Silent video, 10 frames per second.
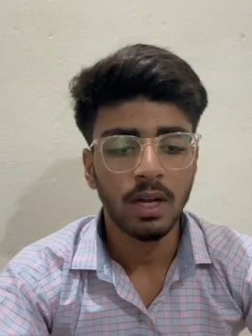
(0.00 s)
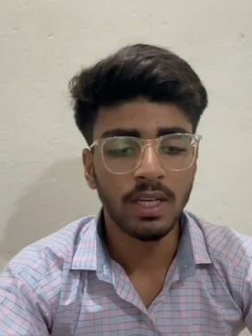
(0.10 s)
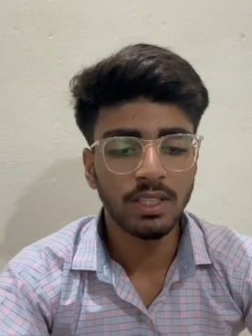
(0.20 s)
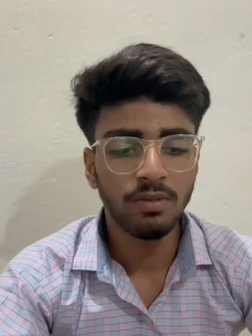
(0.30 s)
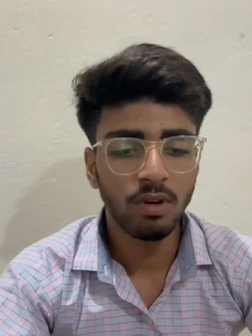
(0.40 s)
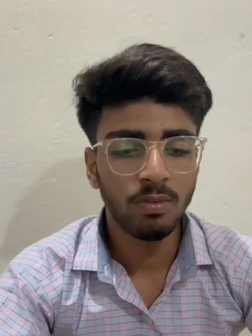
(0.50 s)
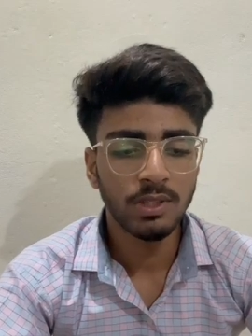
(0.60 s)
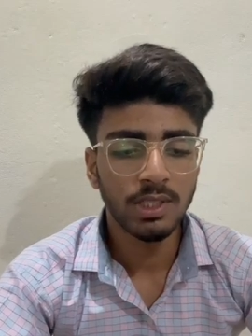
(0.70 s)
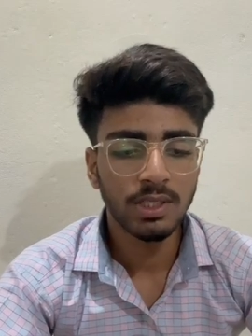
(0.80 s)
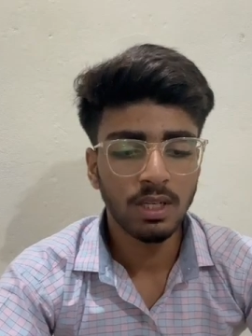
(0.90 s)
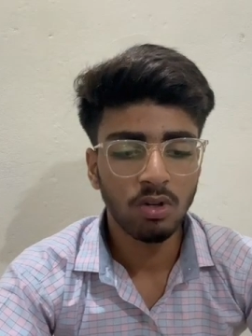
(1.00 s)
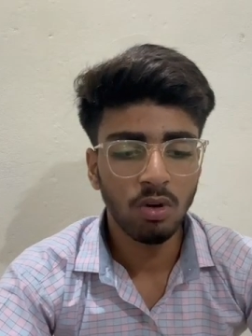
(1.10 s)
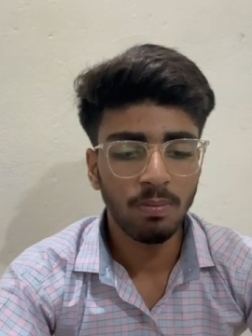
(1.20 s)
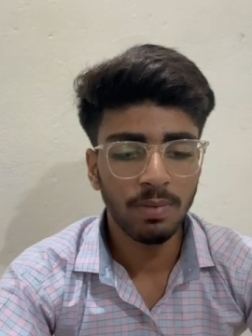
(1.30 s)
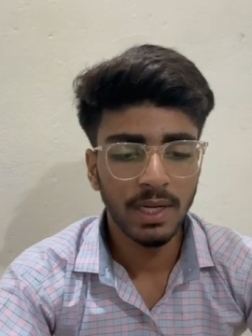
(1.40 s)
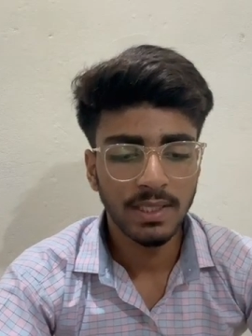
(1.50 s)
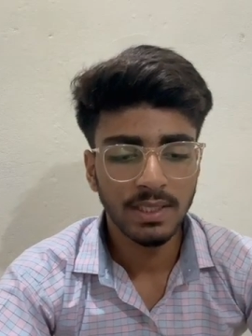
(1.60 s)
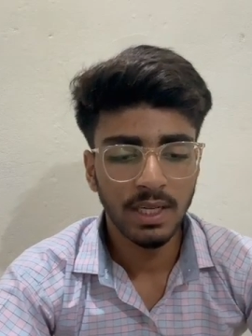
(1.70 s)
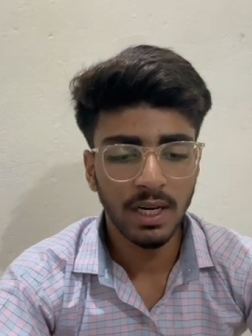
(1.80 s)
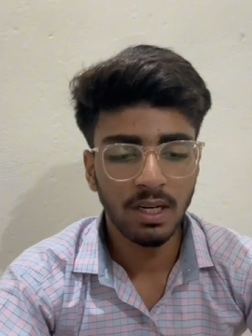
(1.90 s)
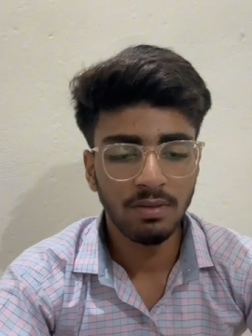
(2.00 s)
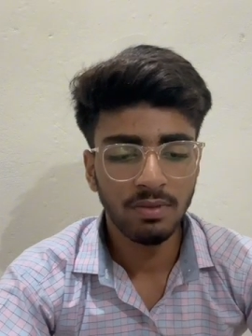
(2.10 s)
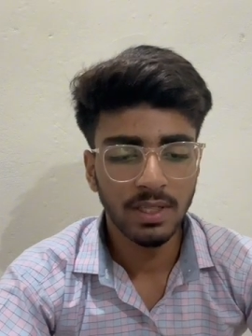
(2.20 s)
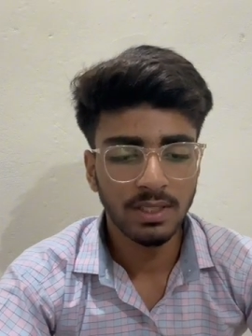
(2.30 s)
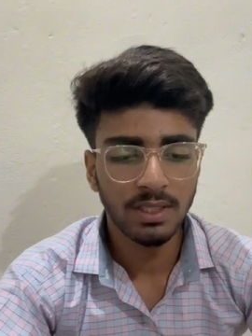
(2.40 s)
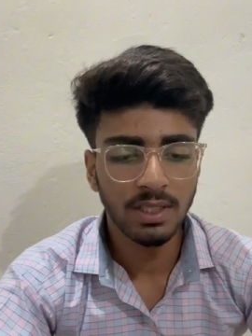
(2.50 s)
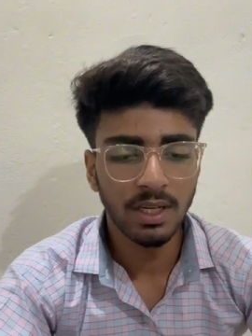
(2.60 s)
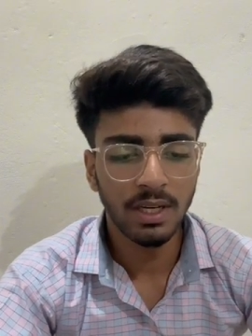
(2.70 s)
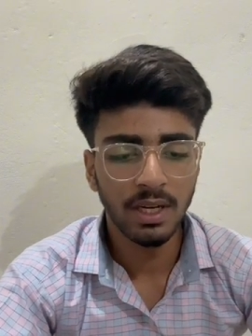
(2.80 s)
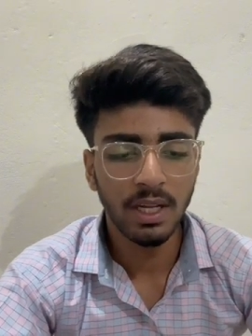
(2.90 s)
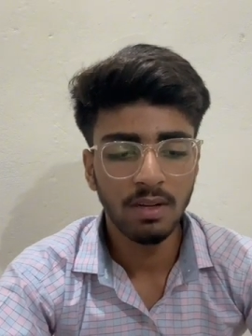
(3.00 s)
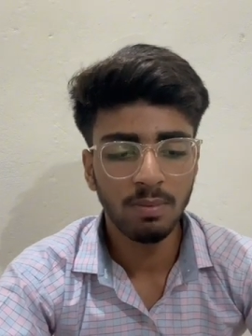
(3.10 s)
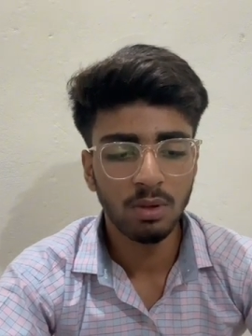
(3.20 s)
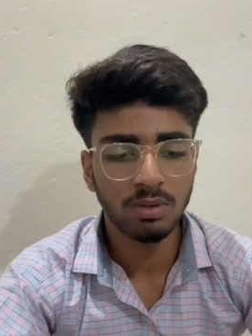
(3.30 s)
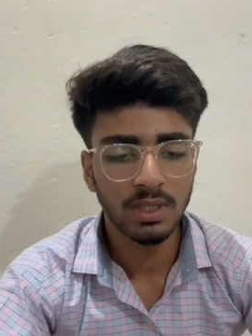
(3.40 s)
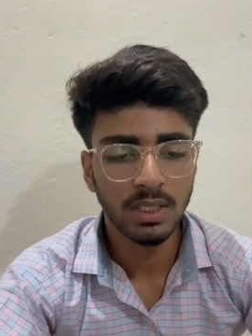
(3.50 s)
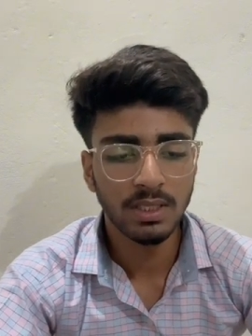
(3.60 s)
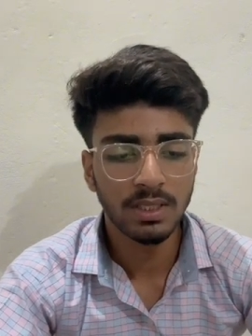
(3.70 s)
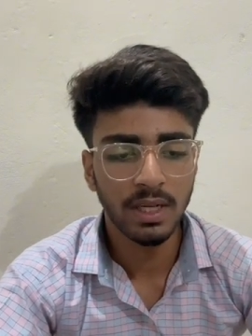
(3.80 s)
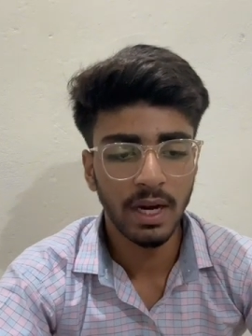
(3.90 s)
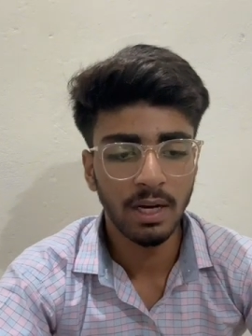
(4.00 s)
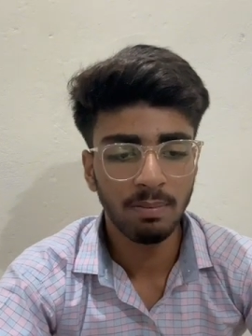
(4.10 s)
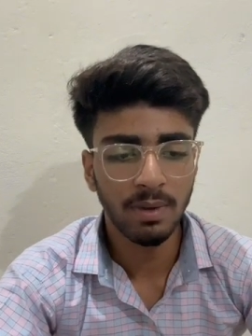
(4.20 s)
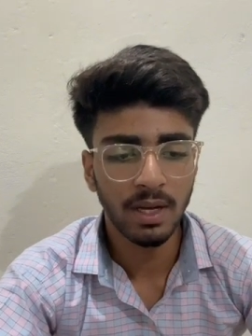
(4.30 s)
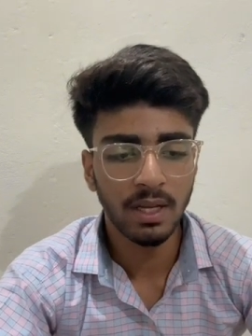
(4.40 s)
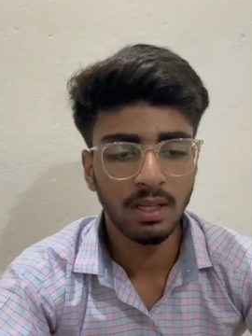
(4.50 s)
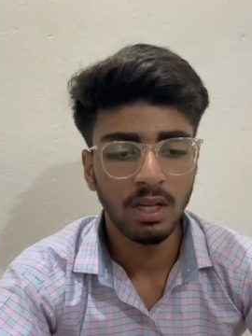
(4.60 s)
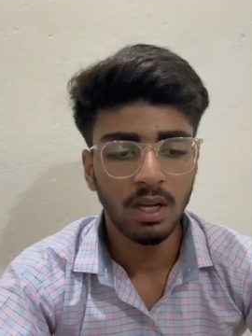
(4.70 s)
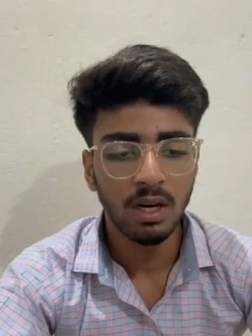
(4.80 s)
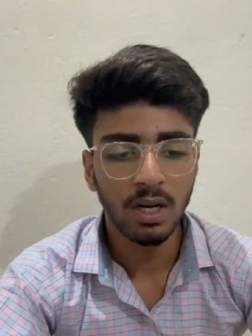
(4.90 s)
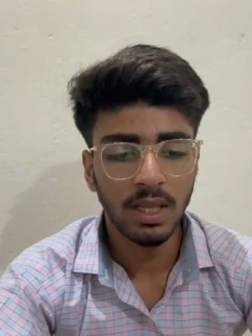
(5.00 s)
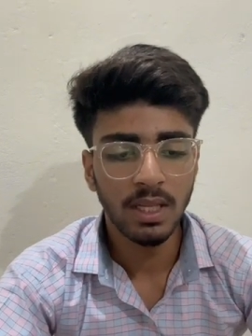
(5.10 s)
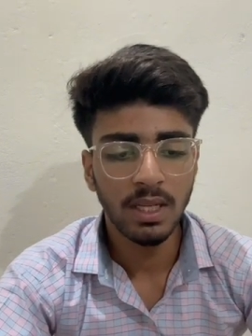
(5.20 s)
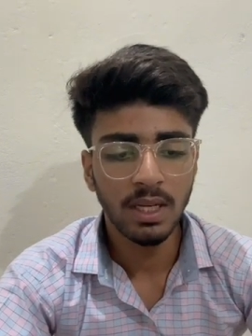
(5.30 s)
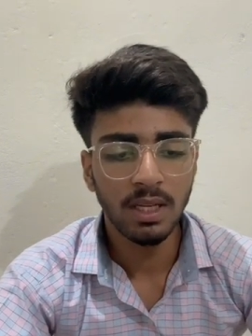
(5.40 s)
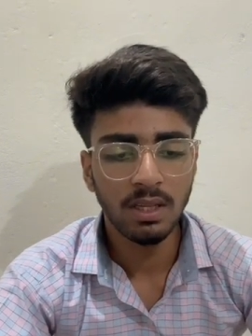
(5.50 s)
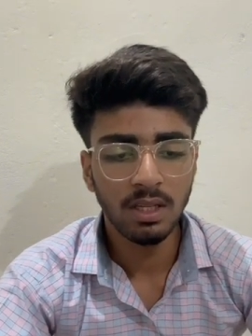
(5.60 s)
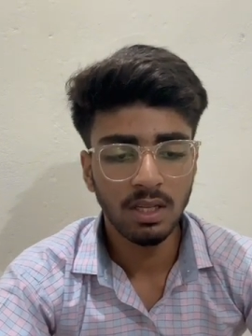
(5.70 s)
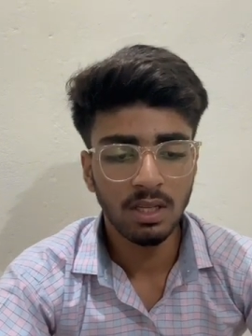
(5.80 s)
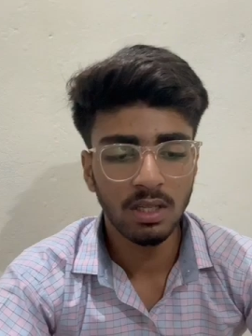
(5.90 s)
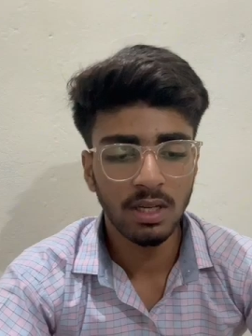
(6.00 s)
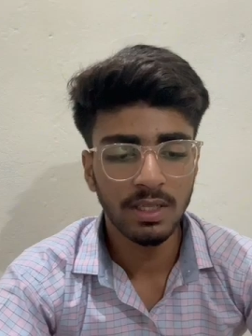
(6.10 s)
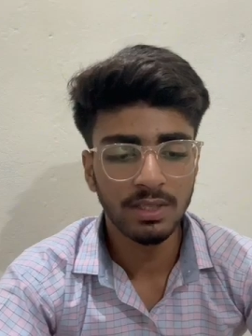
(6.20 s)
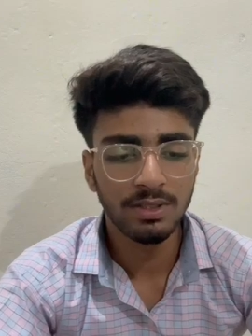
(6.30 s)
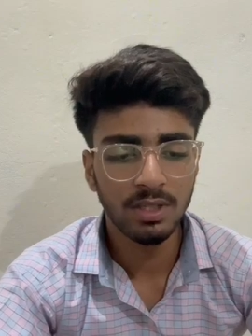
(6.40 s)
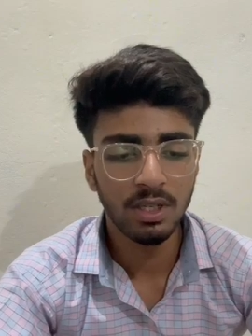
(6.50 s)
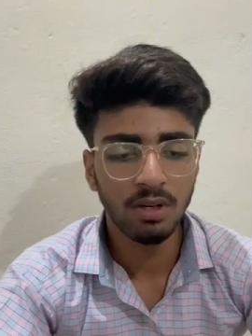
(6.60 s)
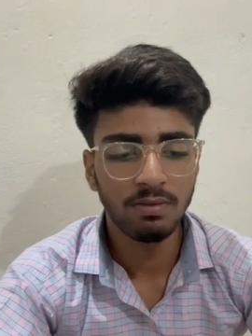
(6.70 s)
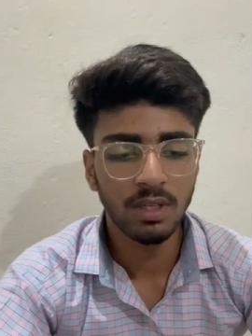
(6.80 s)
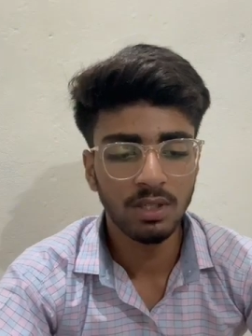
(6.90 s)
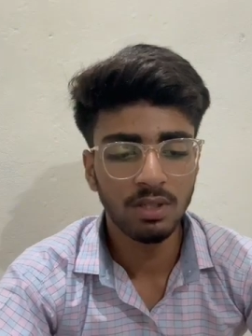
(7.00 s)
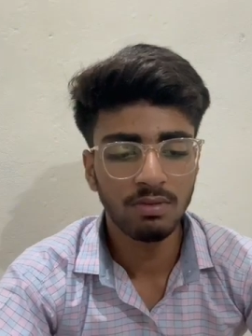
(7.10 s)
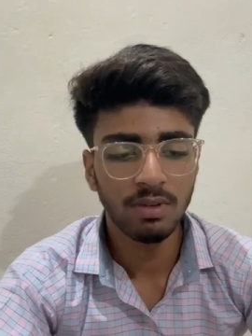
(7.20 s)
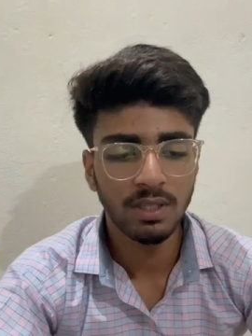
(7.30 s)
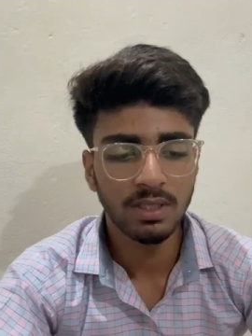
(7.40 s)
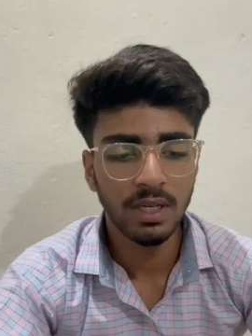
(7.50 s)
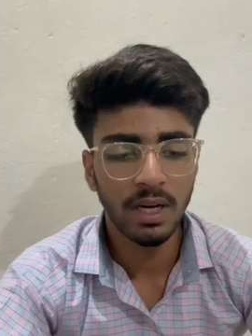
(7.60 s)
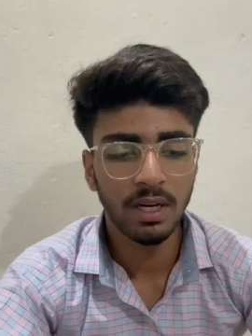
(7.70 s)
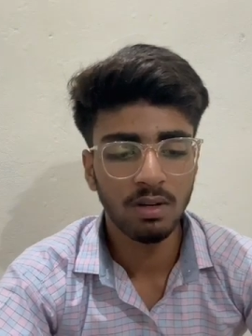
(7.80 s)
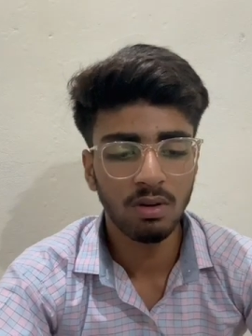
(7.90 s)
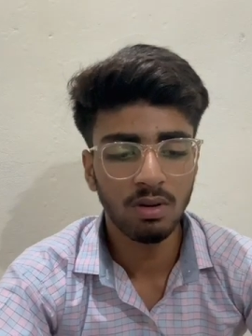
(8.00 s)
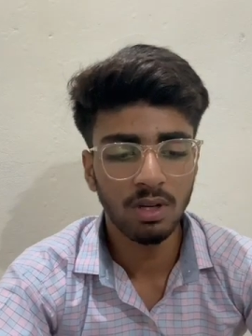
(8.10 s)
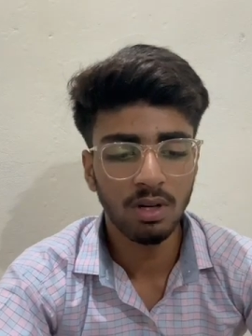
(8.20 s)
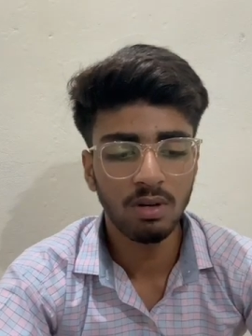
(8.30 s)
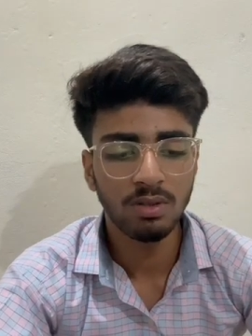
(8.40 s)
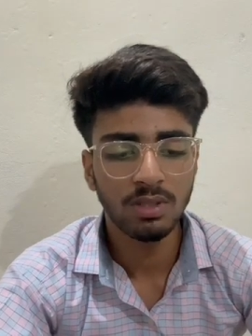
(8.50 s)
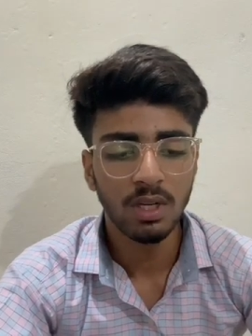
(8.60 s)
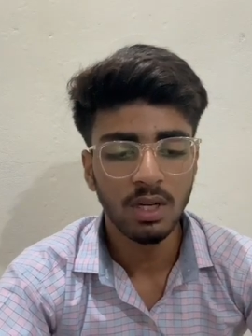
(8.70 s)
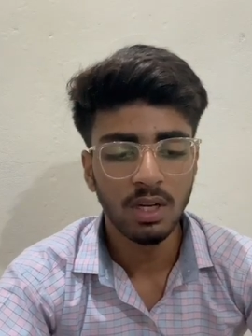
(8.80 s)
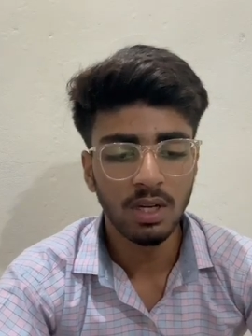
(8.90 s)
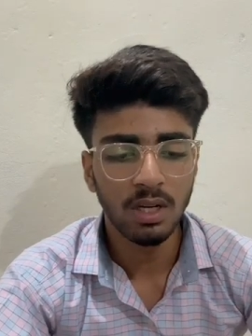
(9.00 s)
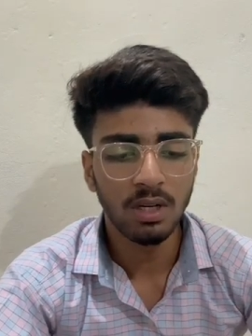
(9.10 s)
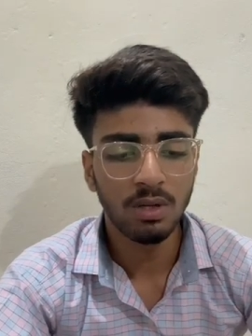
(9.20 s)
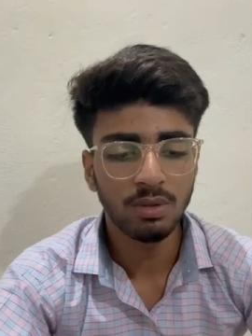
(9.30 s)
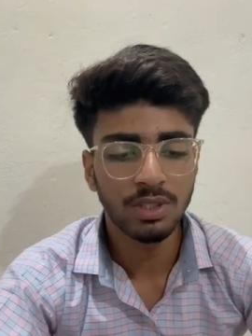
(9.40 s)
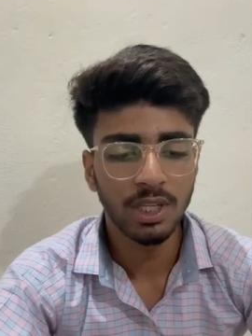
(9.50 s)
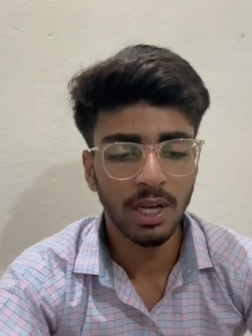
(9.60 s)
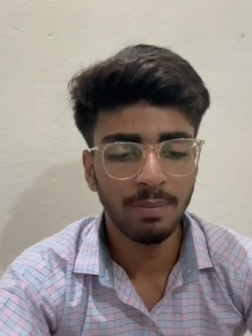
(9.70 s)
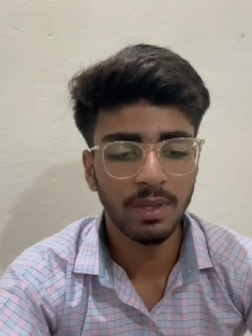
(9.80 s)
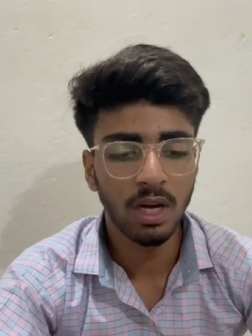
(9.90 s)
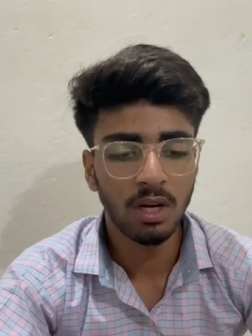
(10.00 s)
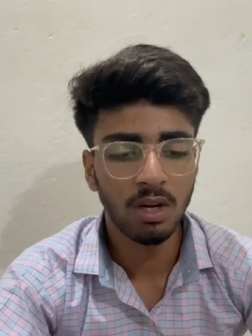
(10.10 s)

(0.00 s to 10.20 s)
Galaxy formation is a complex and fascinating process that began early in the history of the universe and continues to shape the